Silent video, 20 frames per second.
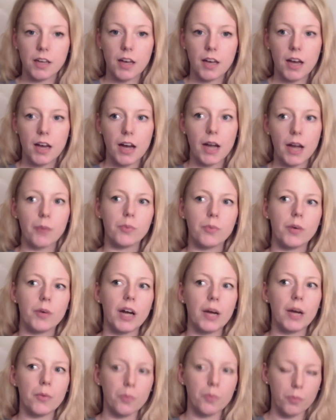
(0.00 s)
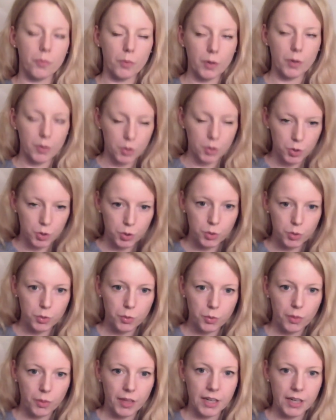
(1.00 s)
I knew
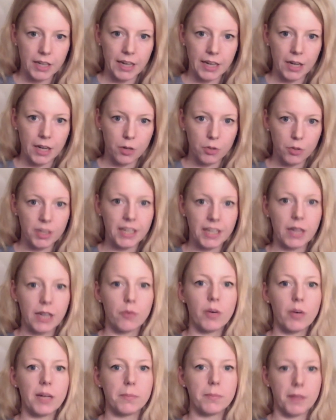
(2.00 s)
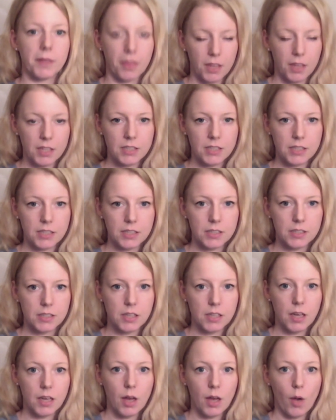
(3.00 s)
that I only can write my thesis
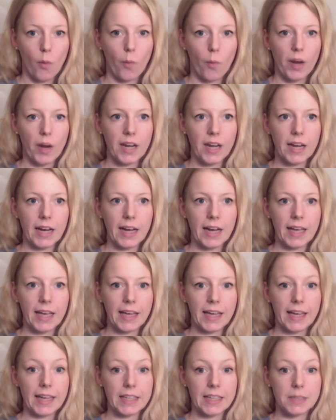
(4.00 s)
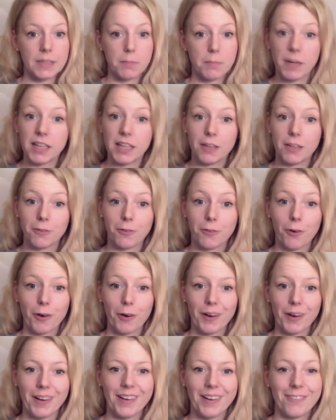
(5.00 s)
when I get money for
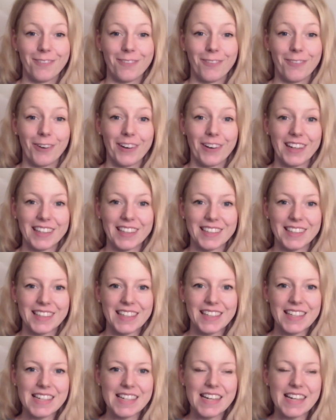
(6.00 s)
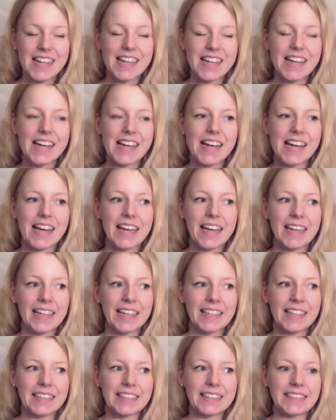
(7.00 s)
it.
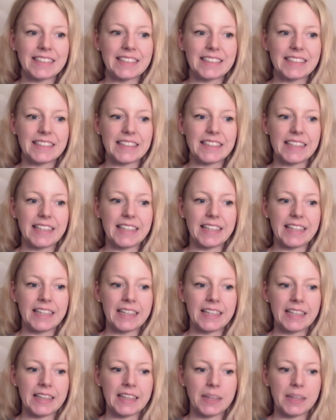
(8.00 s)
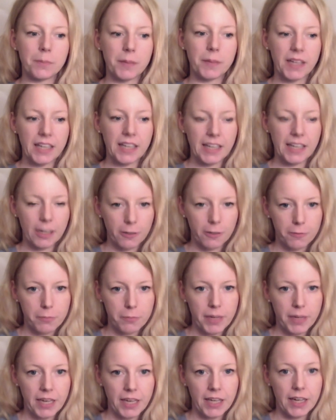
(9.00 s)
And in the beginning of
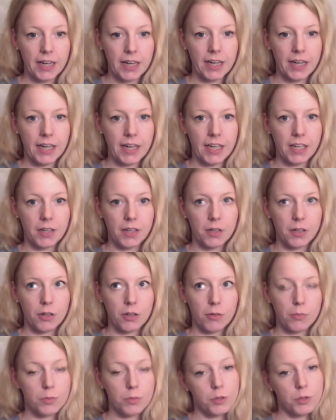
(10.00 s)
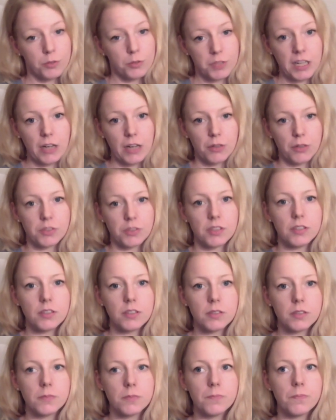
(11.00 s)
May, I moved houses.